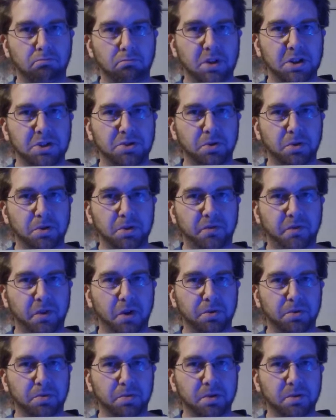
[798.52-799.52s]
Enjoyed the
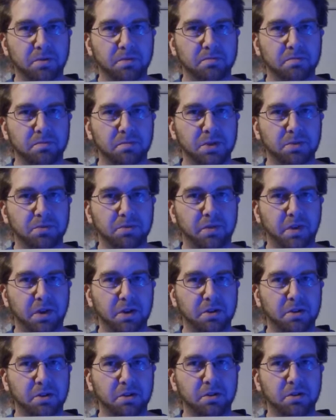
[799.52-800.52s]
first one. It was
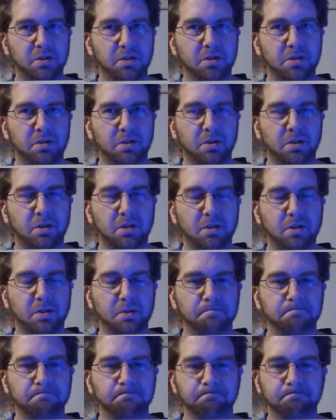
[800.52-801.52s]
very good.
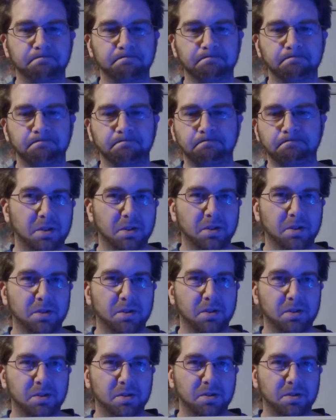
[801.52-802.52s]
I
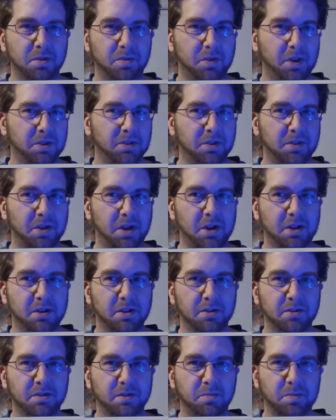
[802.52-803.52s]
do think the
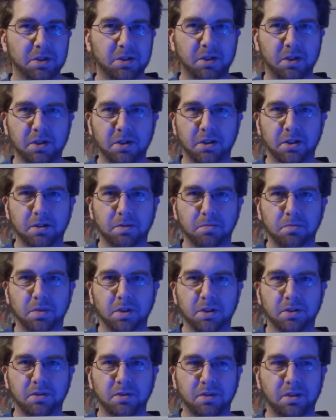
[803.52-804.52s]
tie-ins have been kind of hit and
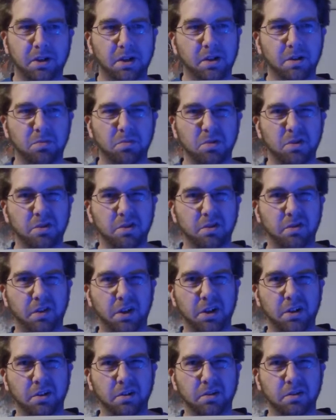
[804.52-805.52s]
miss. A lot of them are just
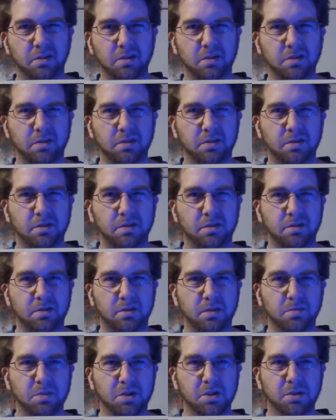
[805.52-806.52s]
fighting
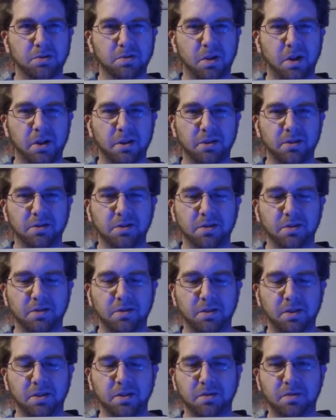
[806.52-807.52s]
symbiote dragons and
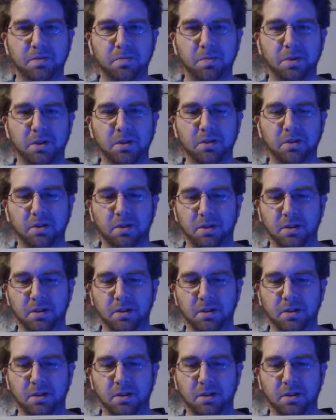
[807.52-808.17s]
stuff, but